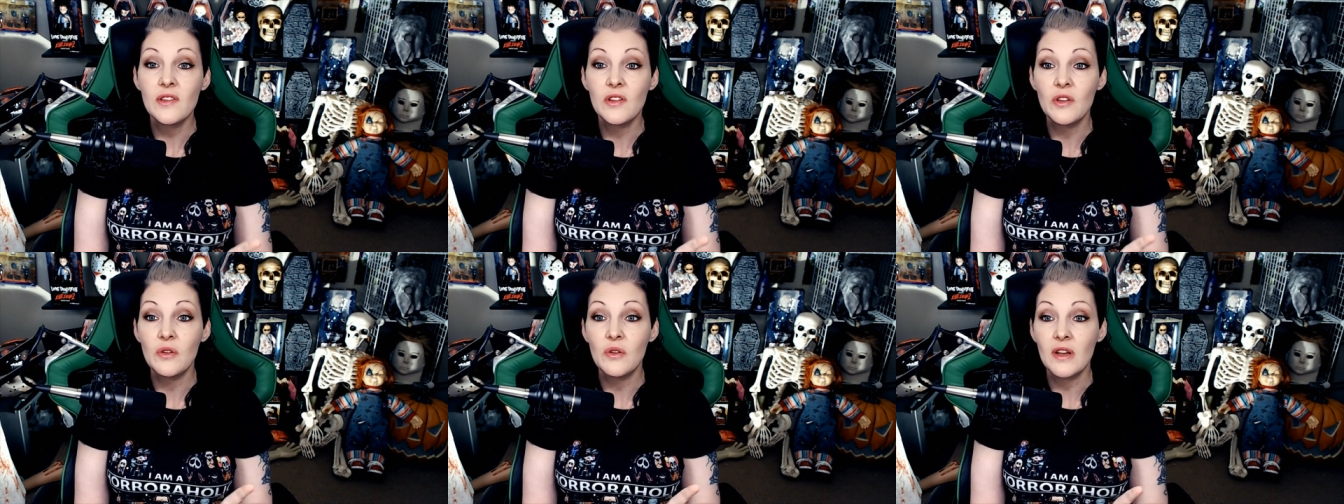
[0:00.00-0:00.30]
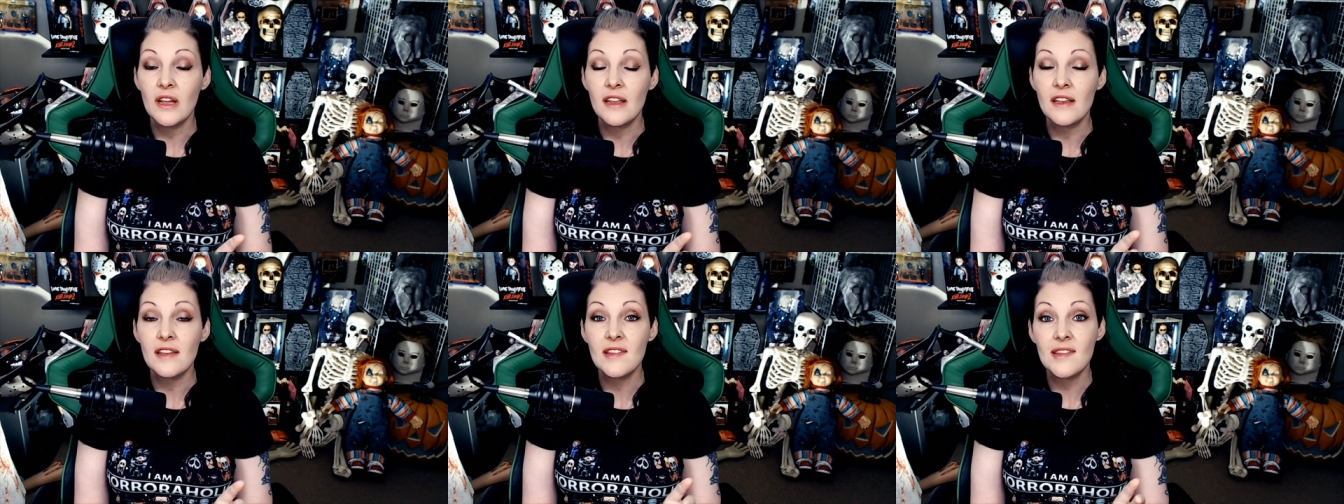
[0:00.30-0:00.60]
You
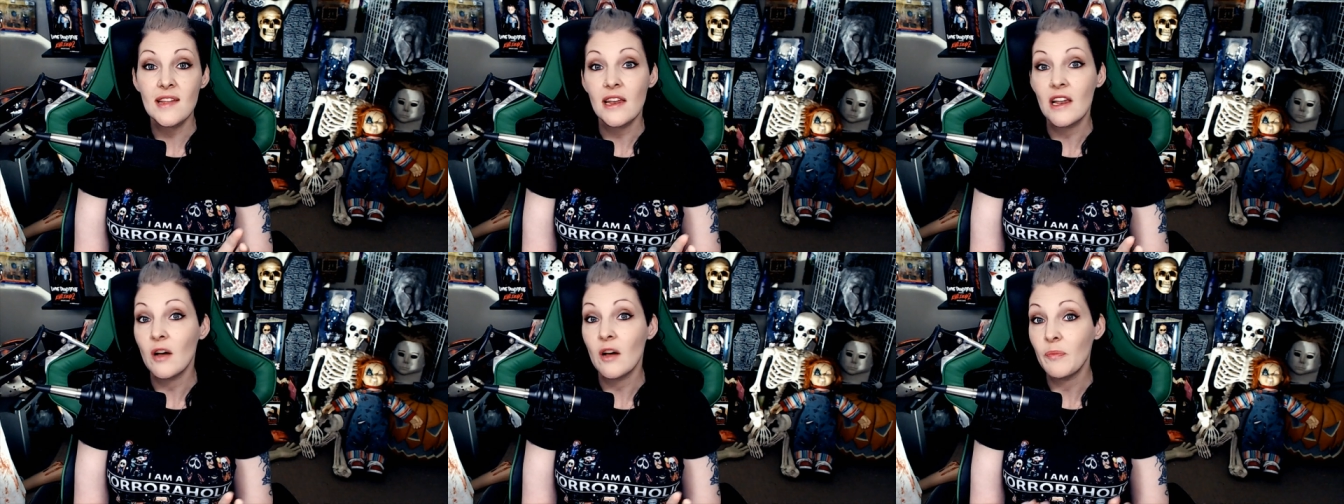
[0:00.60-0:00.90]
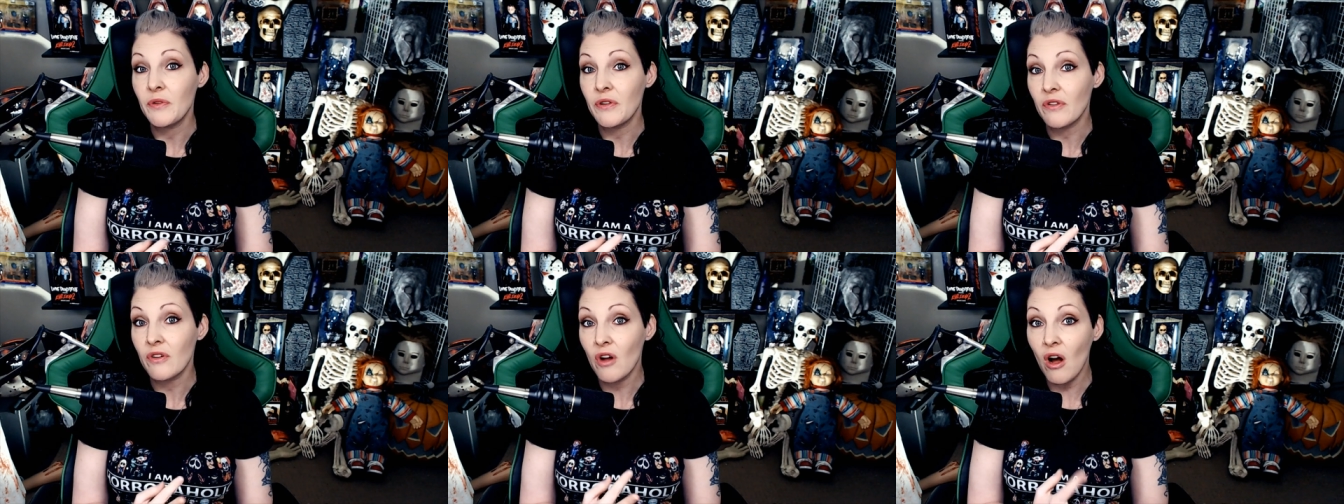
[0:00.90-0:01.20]
can set up
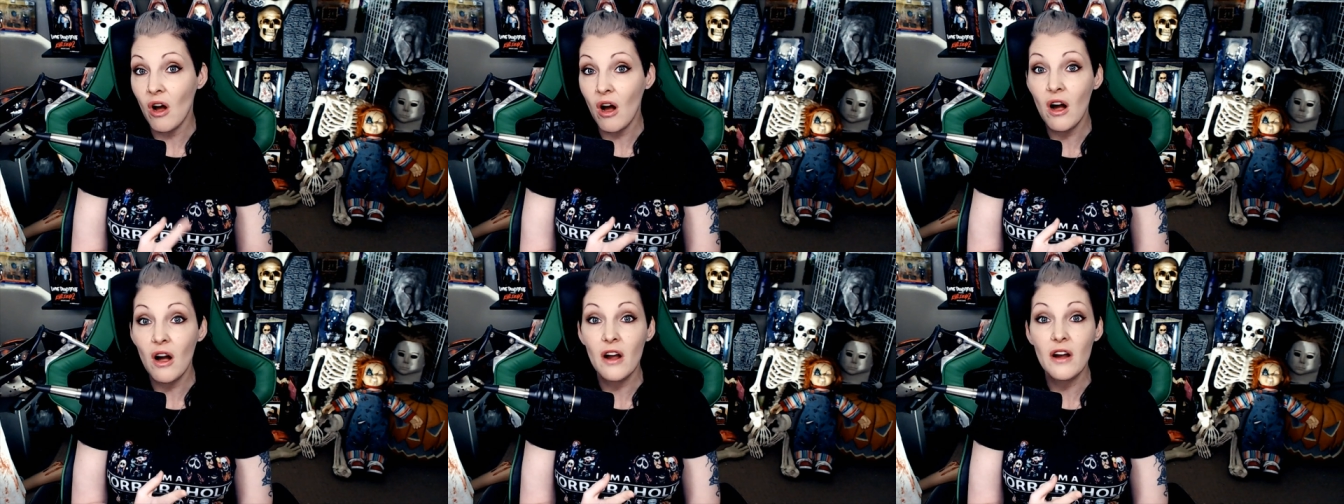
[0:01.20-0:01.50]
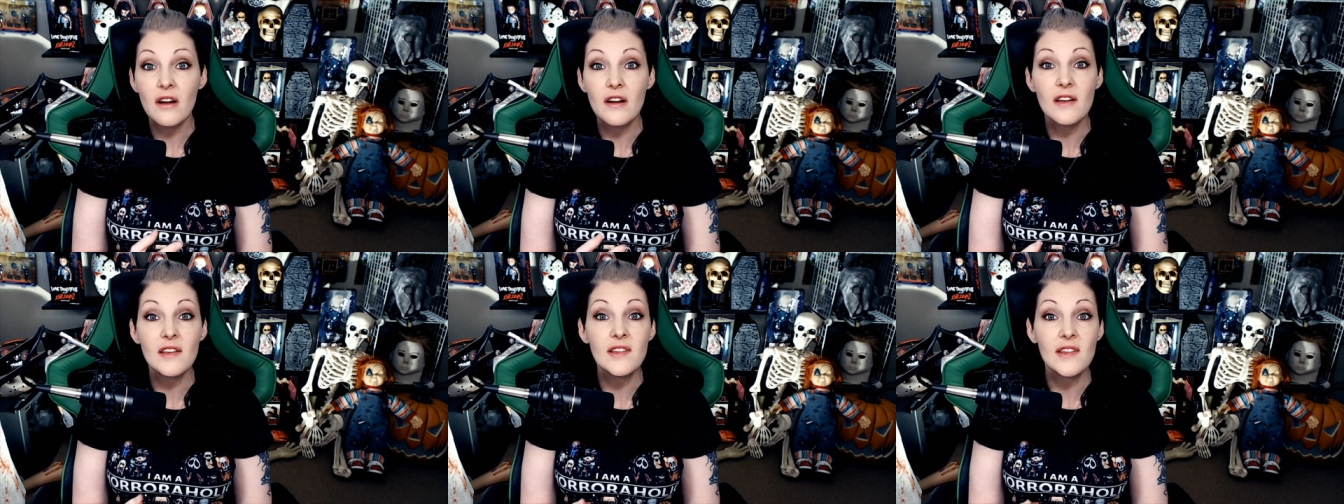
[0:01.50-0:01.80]
your
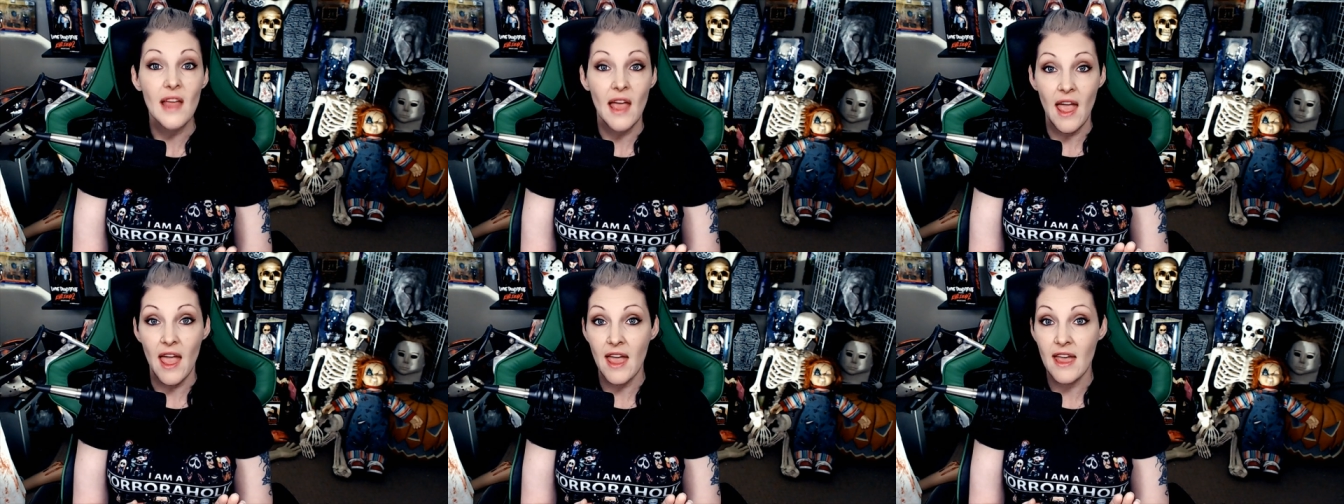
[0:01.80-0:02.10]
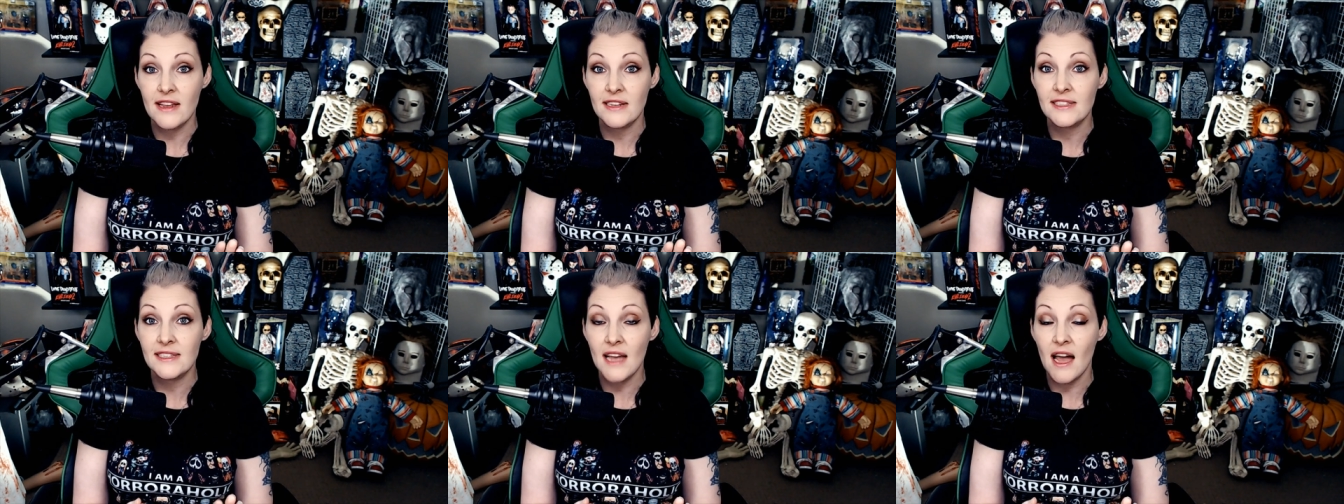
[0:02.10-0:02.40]
cards
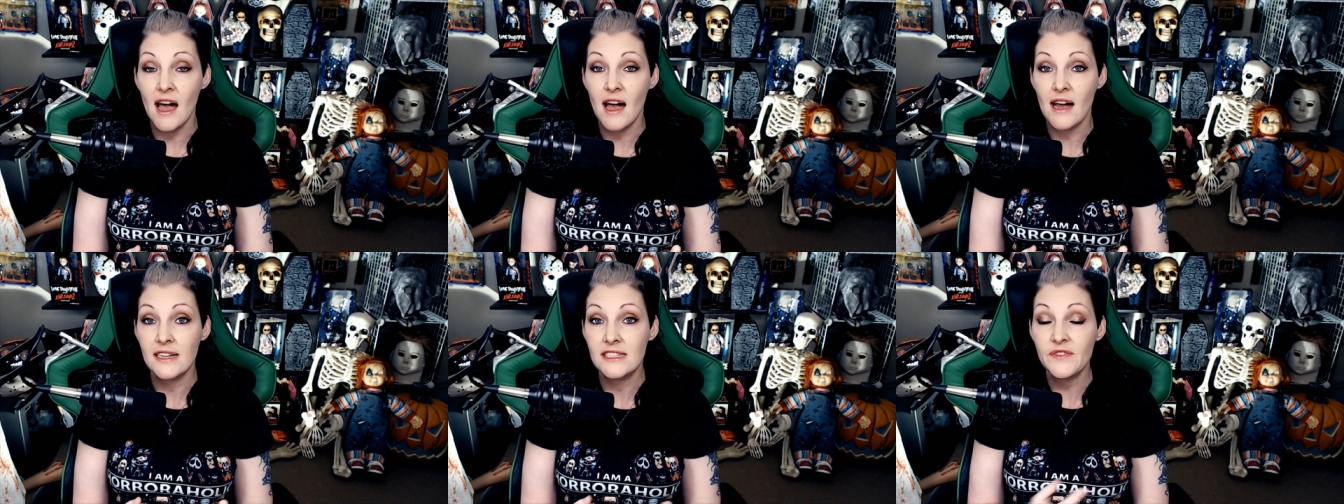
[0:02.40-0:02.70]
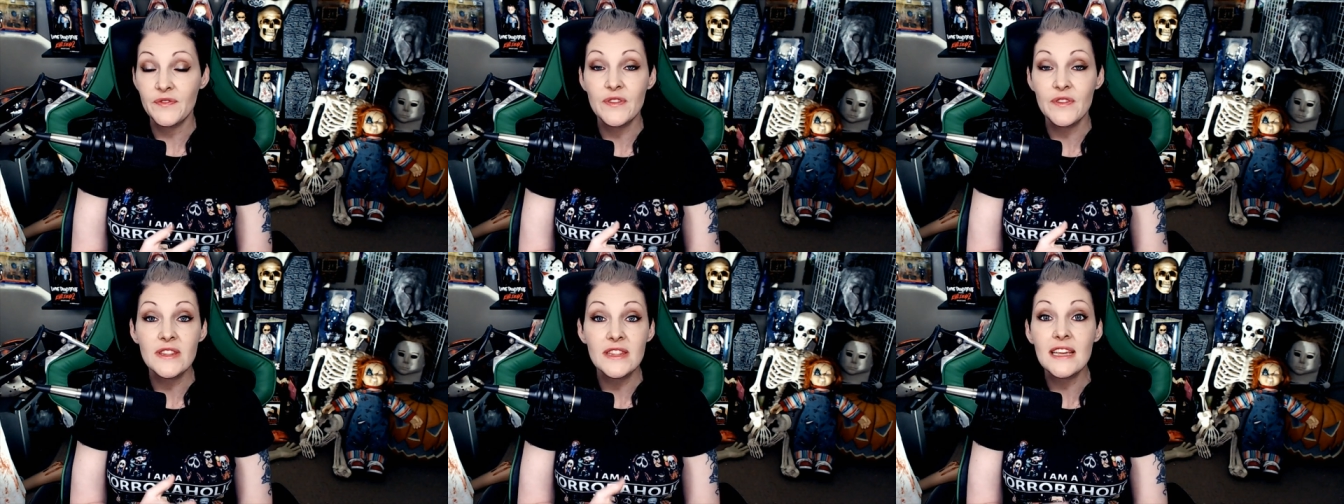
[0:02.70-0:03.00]
and uh,
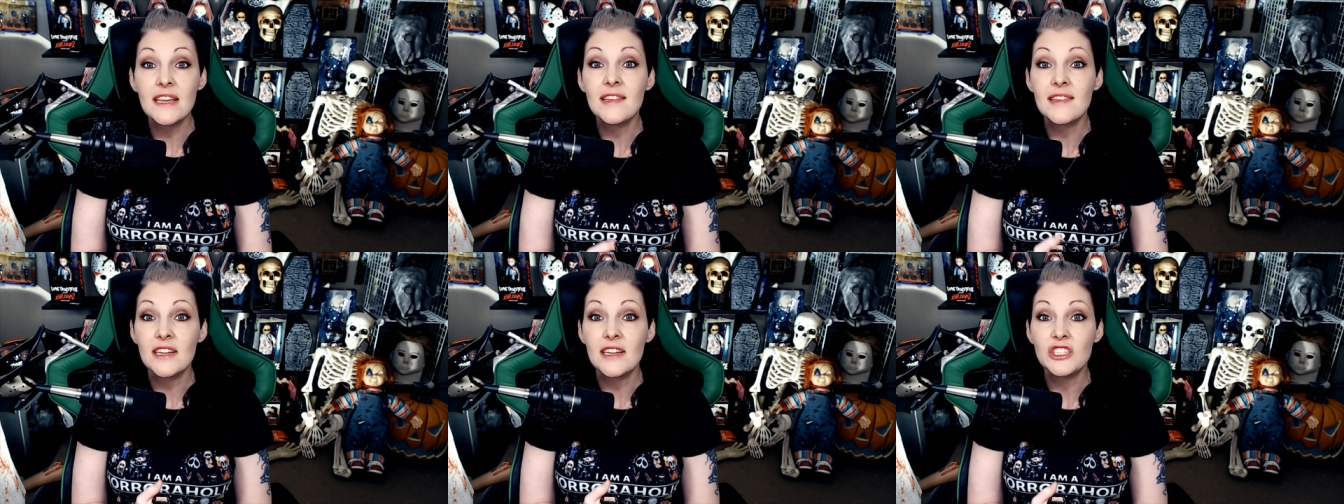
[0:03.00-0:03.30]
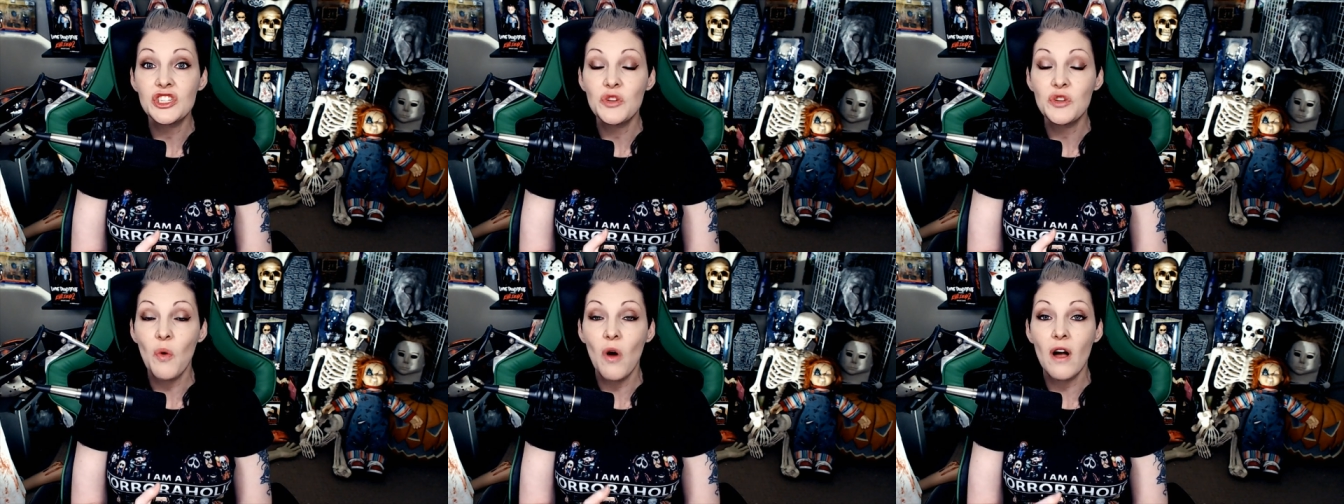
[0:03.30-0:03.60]
different things
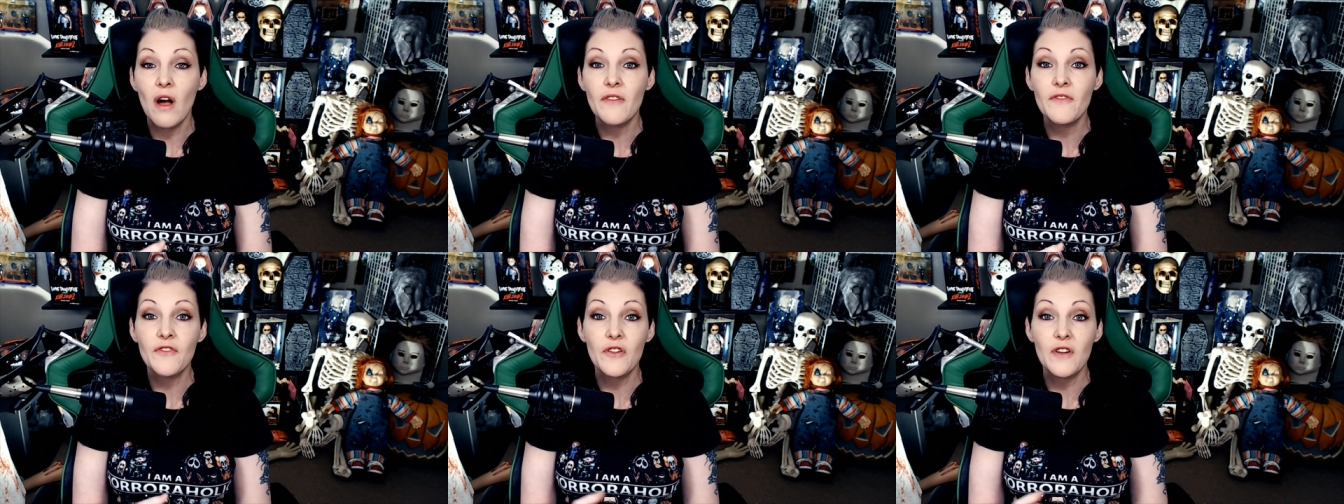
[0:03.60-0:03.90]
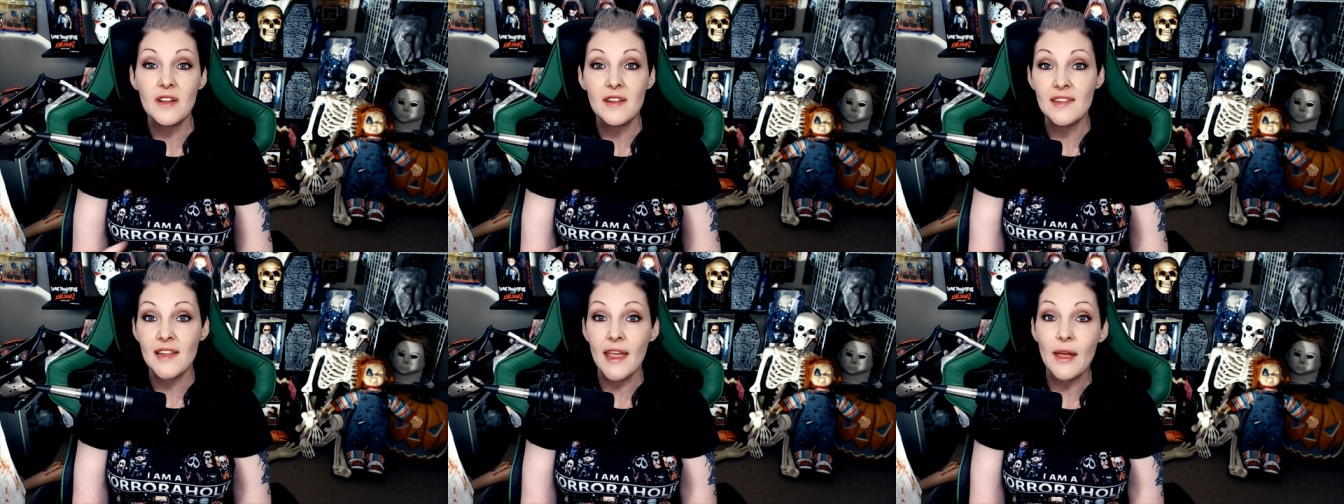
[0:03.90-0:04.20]
that you want. For
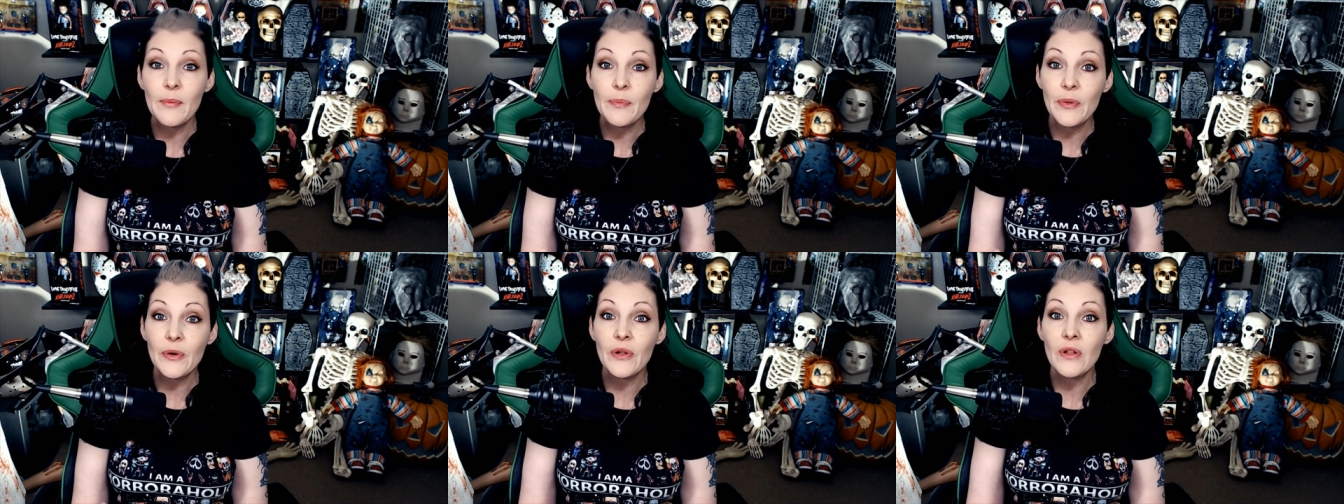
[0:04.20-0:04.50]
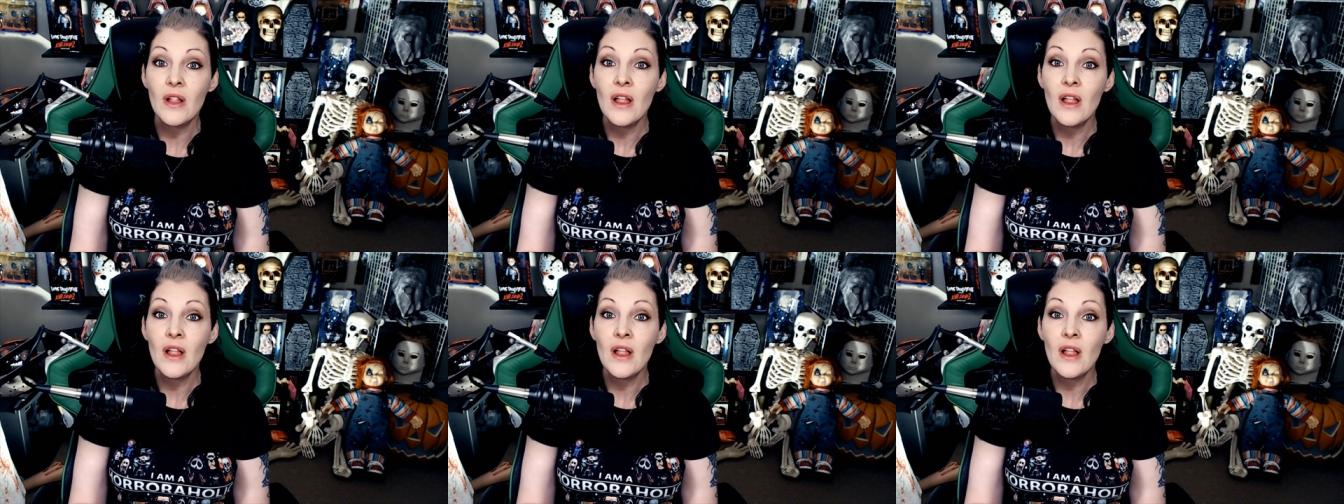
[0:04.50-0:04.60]
example,